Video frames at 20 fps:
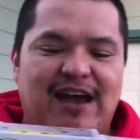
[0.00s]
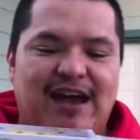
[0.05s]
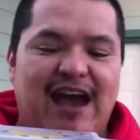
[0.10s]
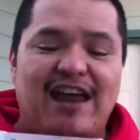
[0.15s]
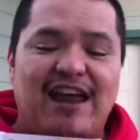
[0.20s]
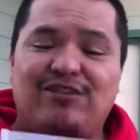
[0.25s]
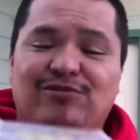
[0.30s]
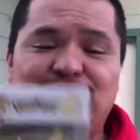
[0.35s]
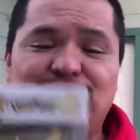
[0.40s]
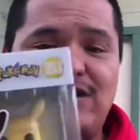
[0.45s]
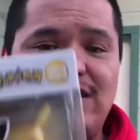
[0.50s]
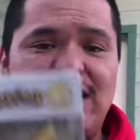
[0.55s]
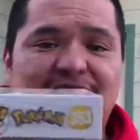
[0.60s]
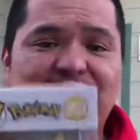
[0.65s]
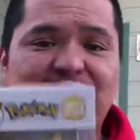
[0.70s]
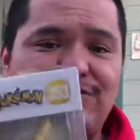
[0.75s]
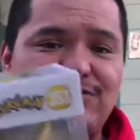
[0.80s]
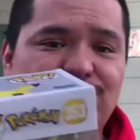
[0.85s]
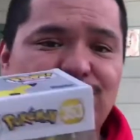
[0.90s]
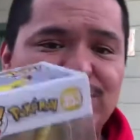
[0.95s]
I don't know,
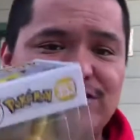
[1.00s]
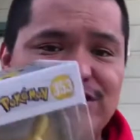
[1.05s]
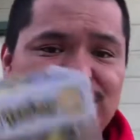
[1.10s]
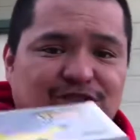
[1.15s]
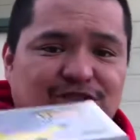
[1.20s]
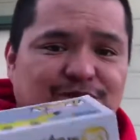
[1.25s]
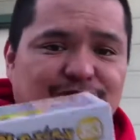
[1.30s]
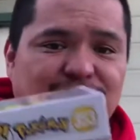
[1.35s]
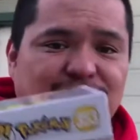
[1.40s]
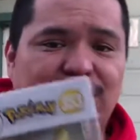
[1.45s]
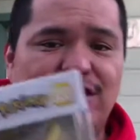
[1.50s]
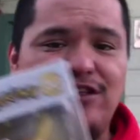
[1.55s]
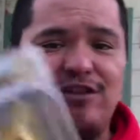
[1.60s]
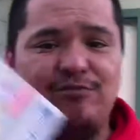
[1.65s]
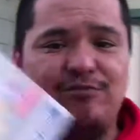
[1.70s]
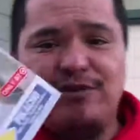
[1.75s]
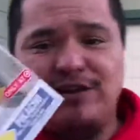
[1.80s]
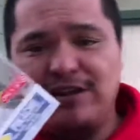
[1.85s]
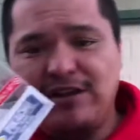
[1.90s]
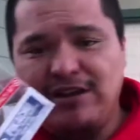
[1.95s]
I don't know what to do with the other
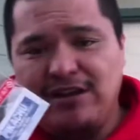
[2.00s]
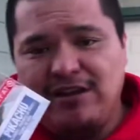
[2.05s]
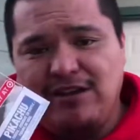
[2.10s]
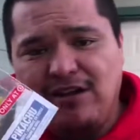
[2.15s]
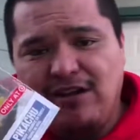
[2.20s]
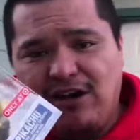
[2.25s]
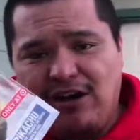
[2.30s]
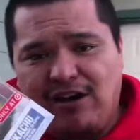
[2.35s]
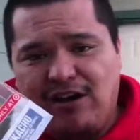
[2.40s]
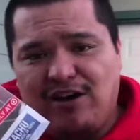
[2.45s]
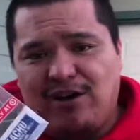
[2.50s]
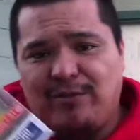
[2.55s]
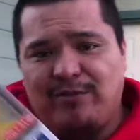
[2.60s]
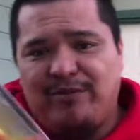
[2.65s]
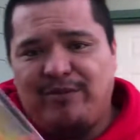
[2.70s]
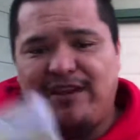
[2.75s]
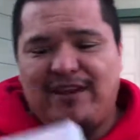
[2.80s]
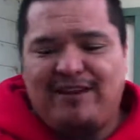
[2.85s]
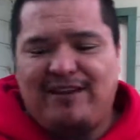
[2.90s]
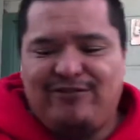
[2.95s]
one.
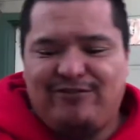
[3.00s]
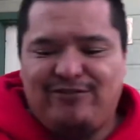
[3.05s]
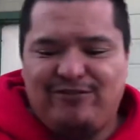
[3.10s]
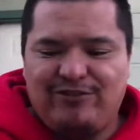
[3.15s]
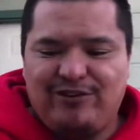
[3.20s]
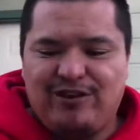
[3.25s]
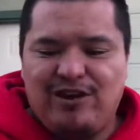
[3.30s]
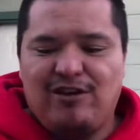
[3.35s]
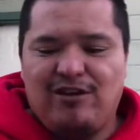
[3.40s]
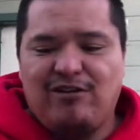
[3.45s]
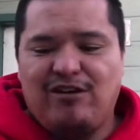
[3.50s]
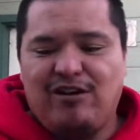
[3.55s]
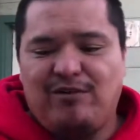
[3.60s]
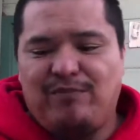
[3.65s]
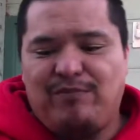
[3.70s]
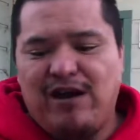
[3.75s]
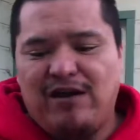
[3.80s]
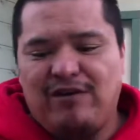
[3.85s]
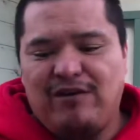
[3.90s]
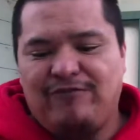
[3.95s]
Um, if you're a
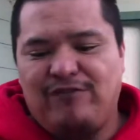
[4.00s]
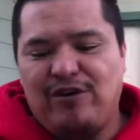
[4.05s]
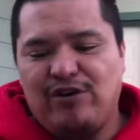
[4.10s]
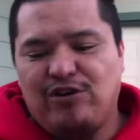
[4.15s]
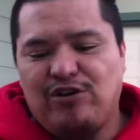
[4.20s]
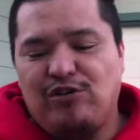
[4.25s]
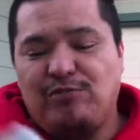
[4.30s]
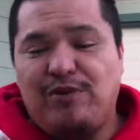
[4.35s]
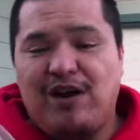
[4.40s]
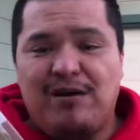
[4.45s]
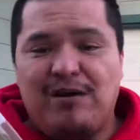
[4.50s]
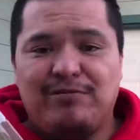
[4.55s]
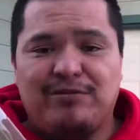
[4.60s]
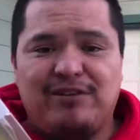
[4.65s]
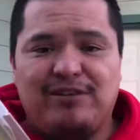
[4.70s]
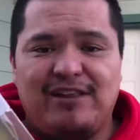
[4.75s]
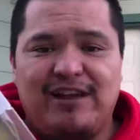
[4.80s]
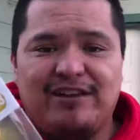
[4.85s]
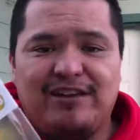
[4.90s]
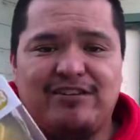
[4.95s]
Funko Pop
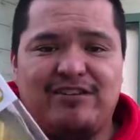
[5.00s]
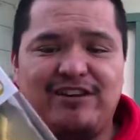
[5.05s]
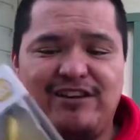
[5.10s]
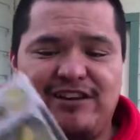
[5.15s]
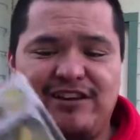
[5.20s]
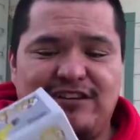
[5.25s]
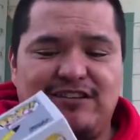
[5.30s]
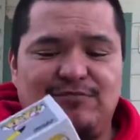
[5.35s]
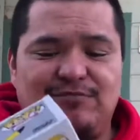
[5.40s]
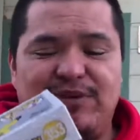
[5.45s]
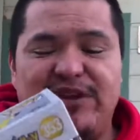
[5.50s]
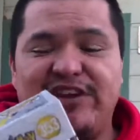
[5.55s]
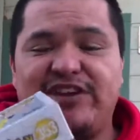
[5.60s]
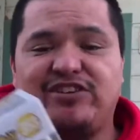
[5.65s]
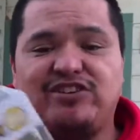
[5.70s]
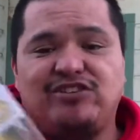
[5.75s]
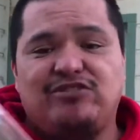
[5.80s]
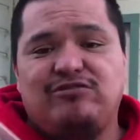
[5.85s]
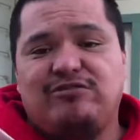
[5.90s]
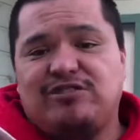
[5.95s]
collector and you,
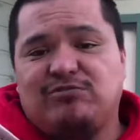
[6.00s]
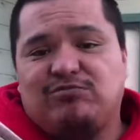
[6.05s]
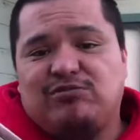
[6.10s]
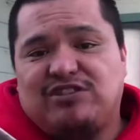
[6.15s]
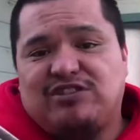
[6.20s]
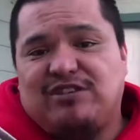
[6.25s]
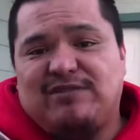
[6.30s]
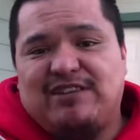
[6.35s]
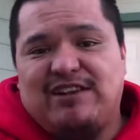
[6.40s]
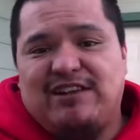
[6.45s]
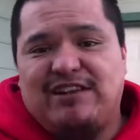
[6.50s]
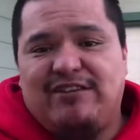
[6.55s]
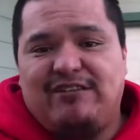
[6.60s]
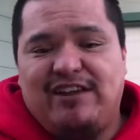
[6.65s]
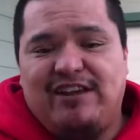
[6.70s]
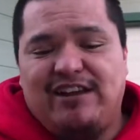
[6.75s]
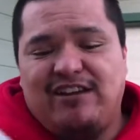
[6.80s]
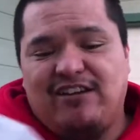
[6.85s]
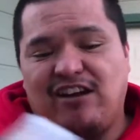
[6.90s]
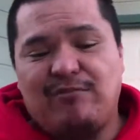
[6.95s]
Pikachu is something you
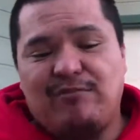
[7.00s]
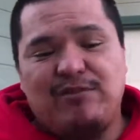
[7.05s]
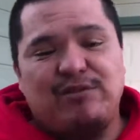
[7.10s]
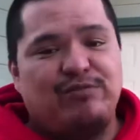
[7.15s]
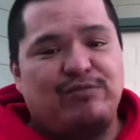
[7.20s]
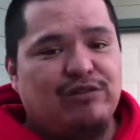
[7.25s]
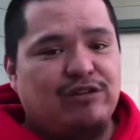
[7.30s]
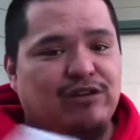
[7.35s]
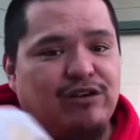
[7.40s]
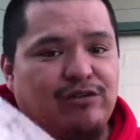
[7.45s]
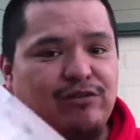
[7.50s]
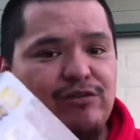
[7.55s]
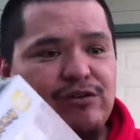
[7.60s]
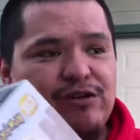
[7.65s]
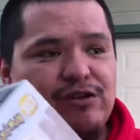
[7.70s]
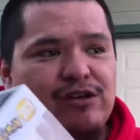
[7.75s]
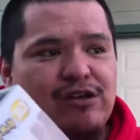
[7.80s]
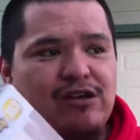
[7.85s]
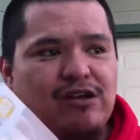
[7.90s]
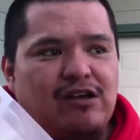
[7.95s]
need, comment below.
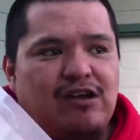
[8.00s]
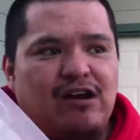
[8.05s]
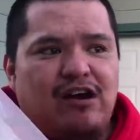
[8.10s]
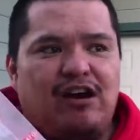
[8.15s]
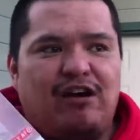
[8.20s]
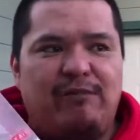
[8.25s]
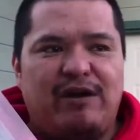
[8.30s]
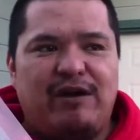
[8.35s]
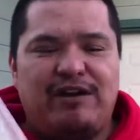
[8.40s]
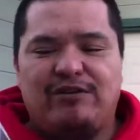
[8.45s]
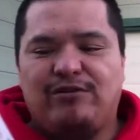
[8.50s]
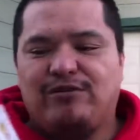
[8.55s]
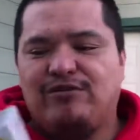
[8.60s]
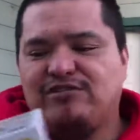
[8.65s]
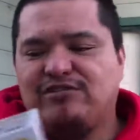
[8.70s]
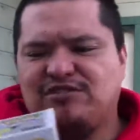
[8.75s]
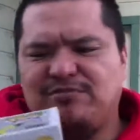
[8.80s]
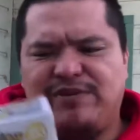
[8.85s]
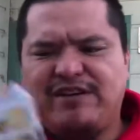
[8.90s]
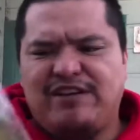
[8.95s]
Um, I know
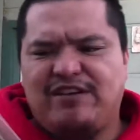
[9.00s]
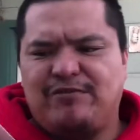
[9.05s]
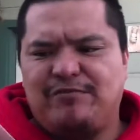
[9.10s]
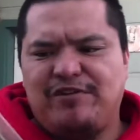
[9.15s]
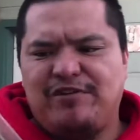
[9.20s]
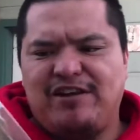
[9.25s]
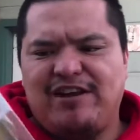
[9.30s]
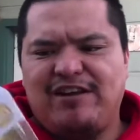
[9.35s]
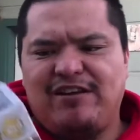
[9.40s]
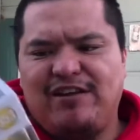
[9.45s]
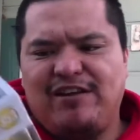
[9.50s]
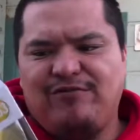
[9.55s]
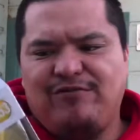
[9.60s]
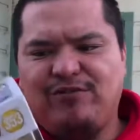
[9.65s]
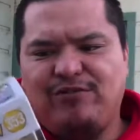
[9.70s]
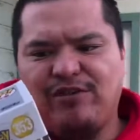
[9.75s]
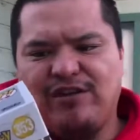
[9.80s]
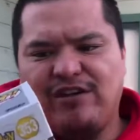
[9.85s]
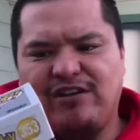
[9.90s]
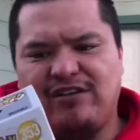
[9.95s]
there's a big community
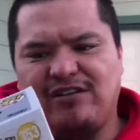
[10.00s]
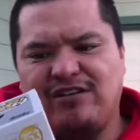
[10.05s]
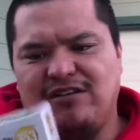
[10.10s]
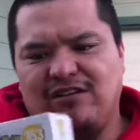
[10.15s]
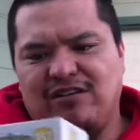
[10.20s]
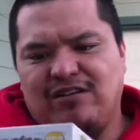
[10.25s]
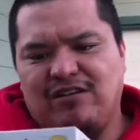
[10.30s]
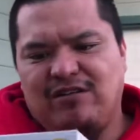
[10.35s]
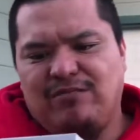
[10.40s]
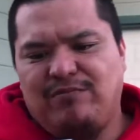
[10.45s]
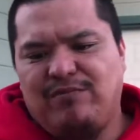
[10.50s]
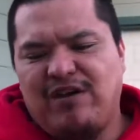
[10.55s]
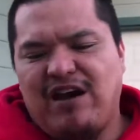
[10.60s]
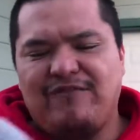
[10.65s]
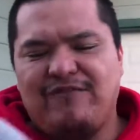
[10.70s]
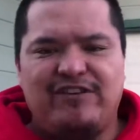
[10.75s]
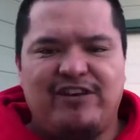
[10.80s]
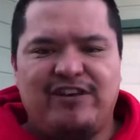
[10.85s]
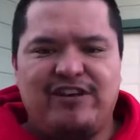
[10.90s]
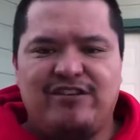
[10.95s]
for the
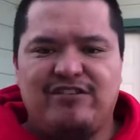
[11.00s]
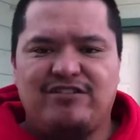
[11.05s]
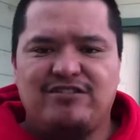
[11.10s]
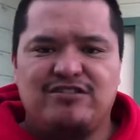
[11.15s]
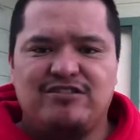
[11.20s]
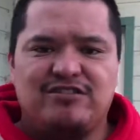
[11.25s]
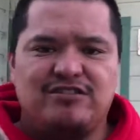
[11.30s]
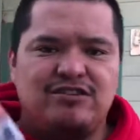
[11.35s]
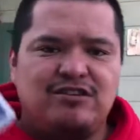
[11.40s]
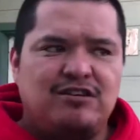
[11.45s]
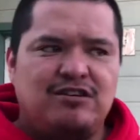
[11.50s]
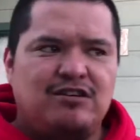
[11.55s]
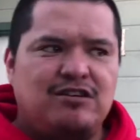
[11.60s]
pop figures.